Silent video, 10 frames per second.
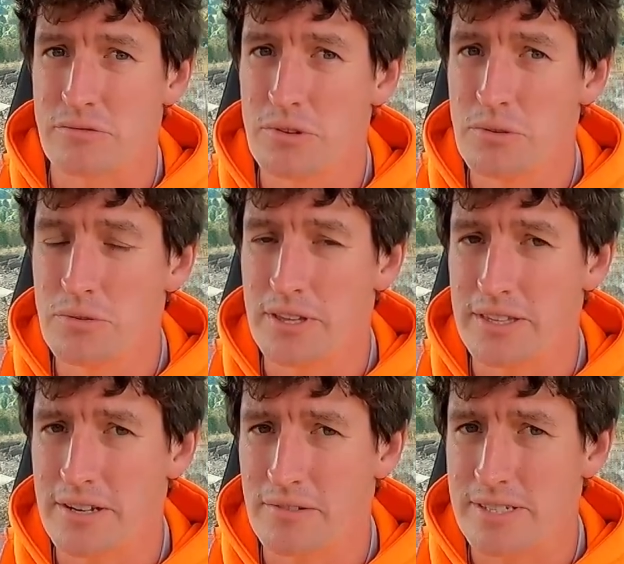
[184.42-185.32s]
through the
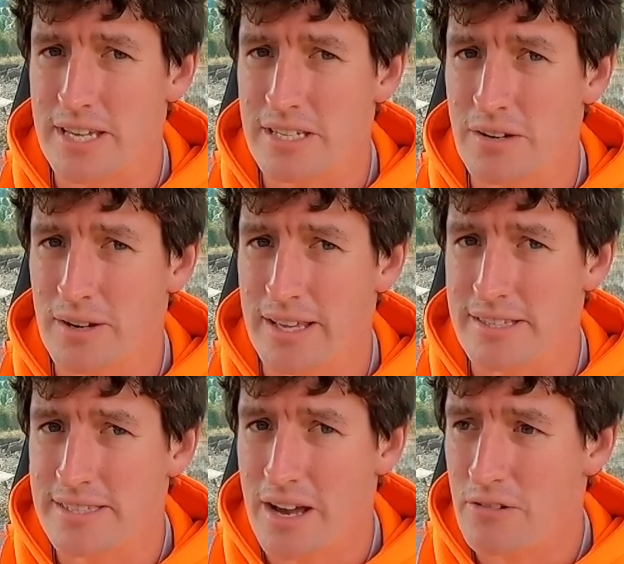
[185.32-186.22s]
tiltrotator unit
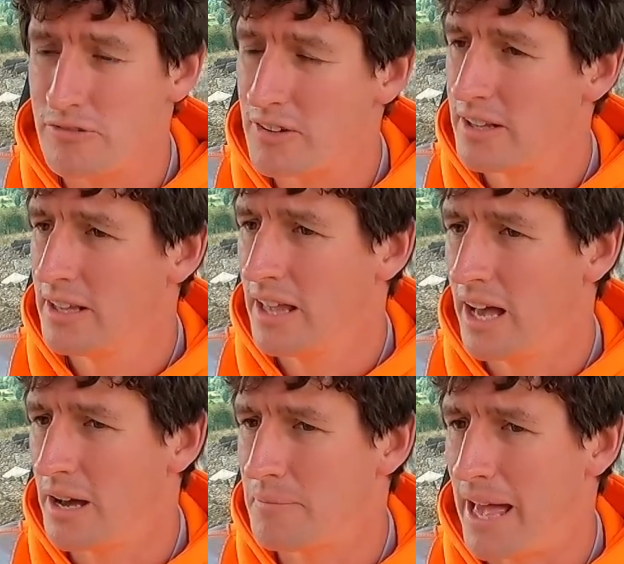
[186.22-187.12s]
itself,
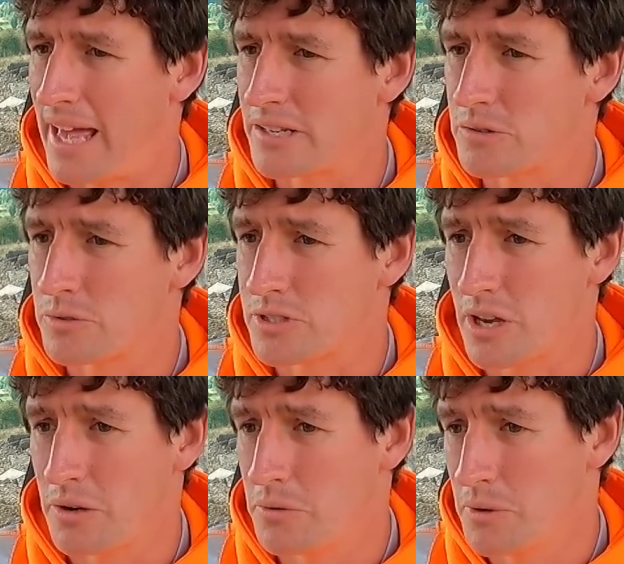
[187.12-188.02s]
and
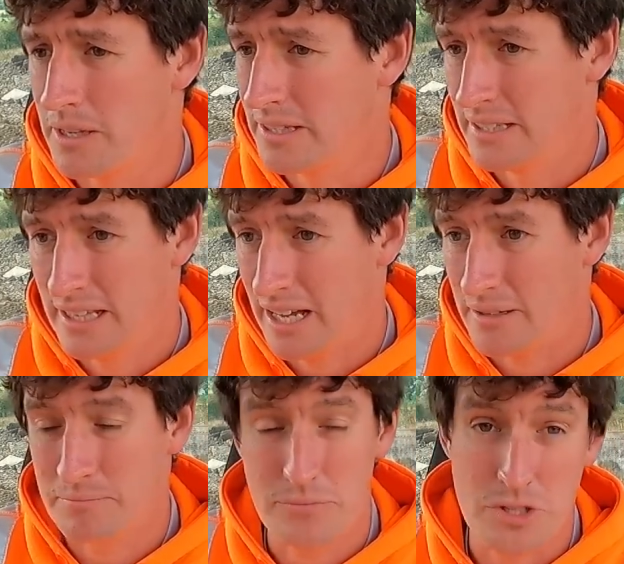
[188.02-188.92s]
also
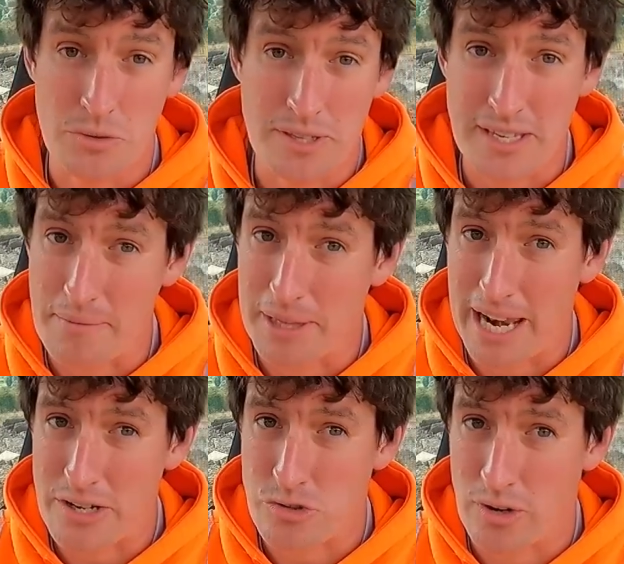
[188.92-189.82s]
do the same with
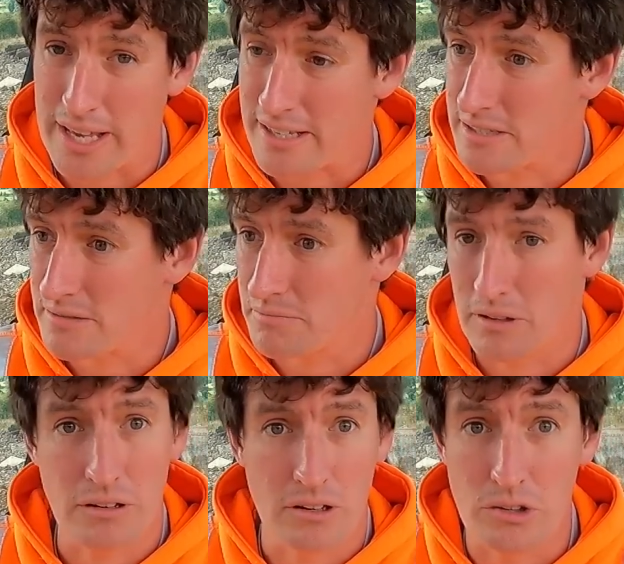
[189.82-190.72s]
electronics.
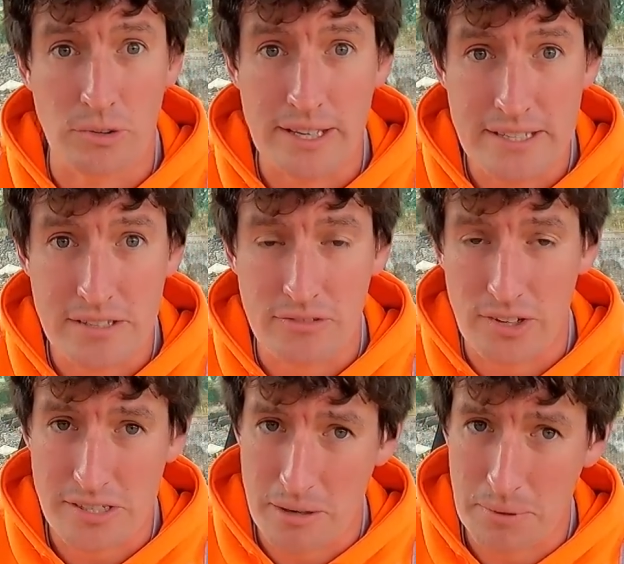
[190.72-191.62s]
Grease,
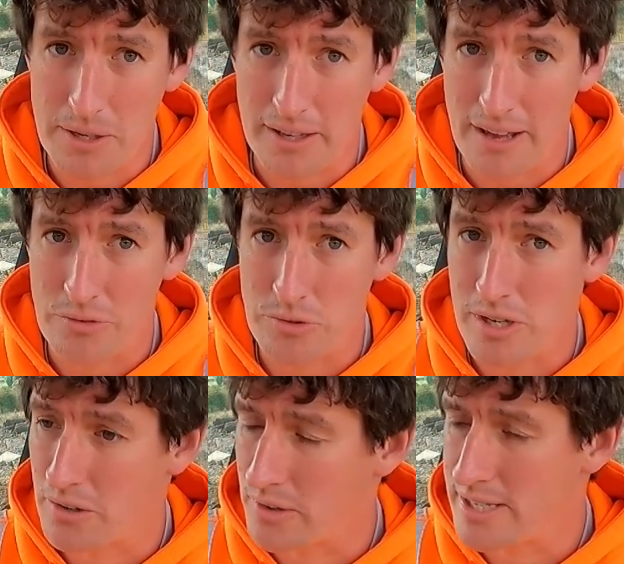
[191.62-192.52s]
for example, you can have
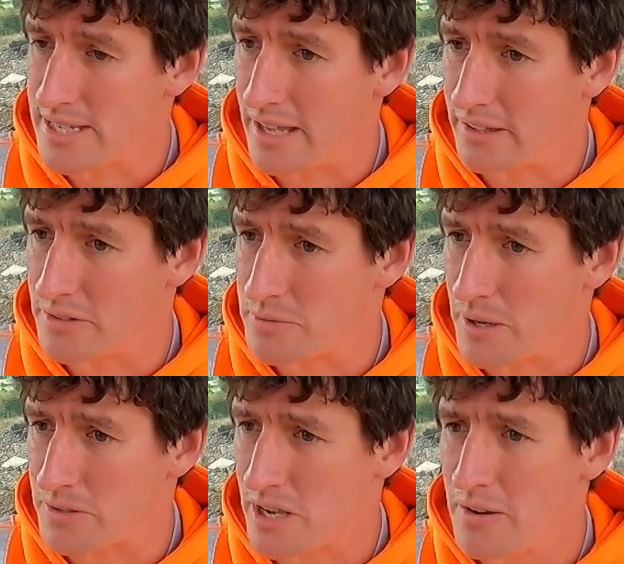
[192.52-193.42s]
auto grease down there as
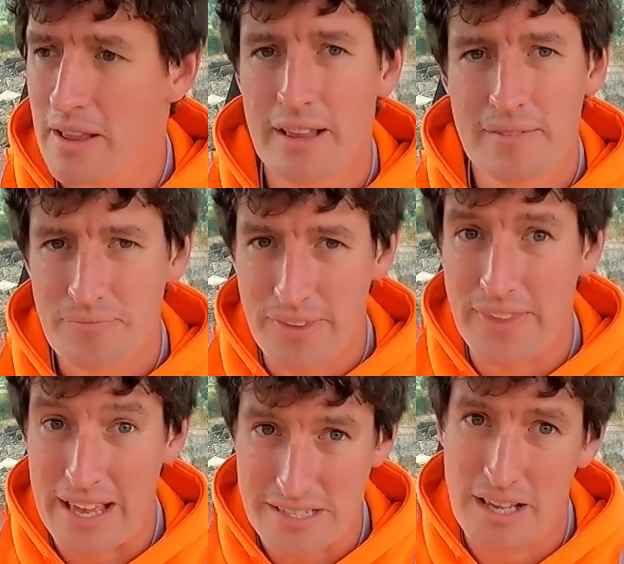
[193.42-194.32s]
well. So
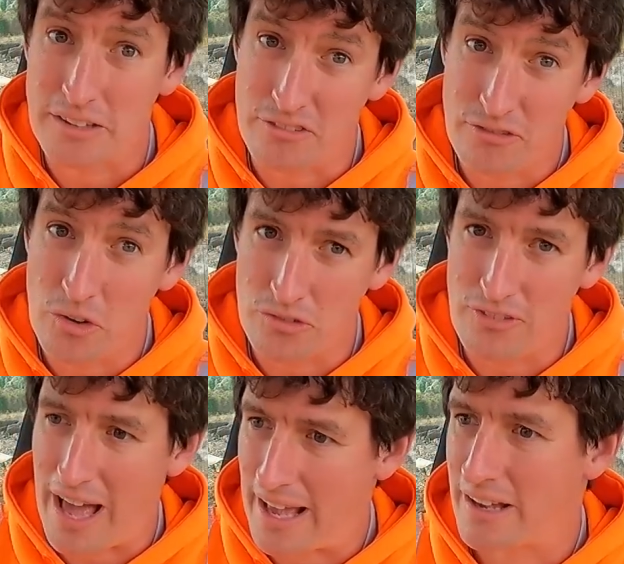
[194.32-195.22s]
that's like the full
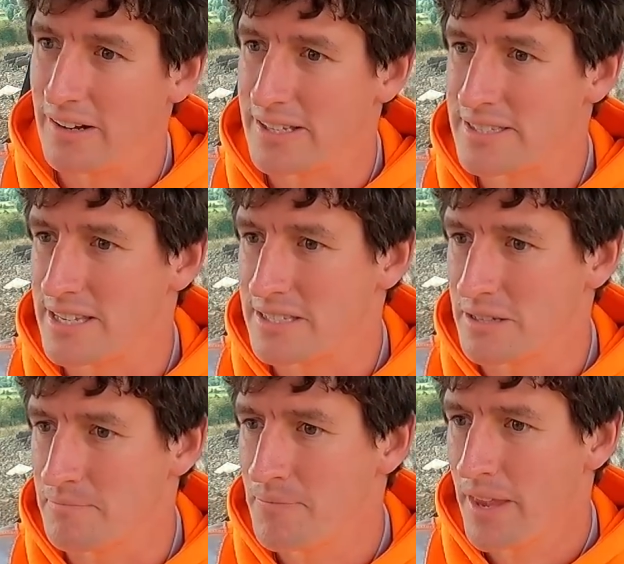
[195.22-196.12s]
fat kind of
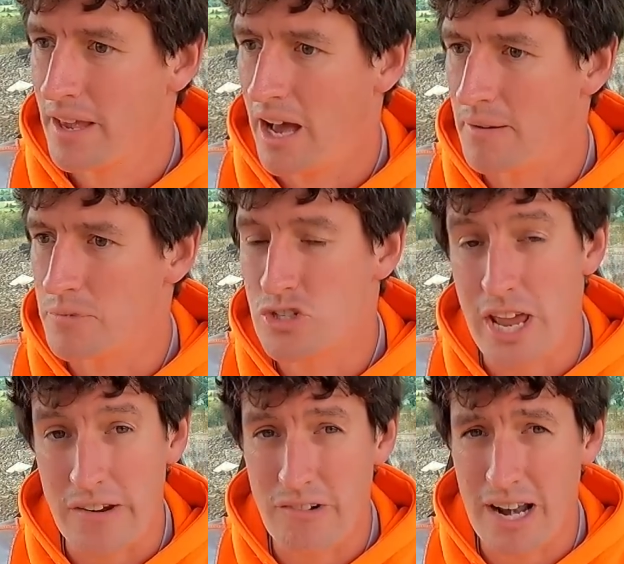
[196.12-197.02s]
system.
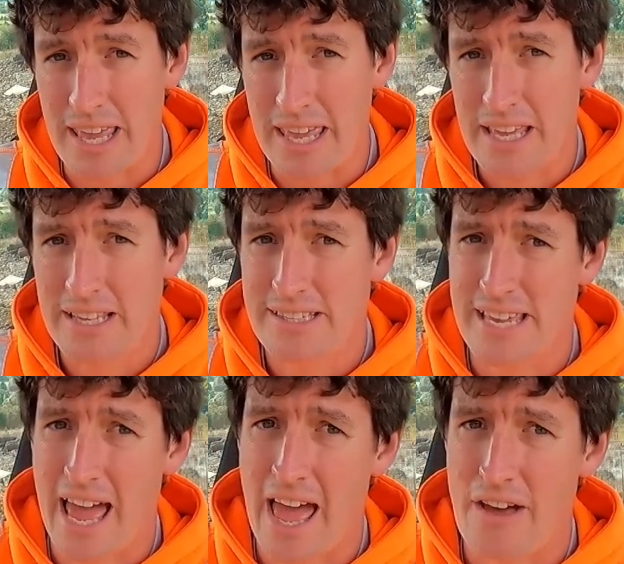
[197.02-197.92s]
Generally,
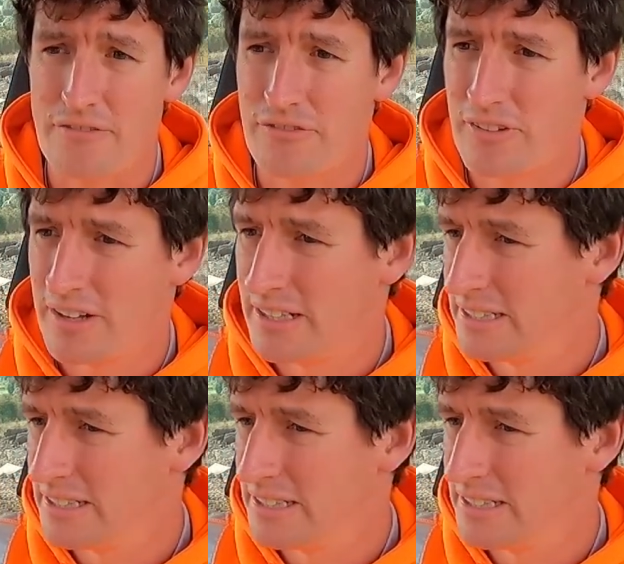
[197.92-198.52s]
to have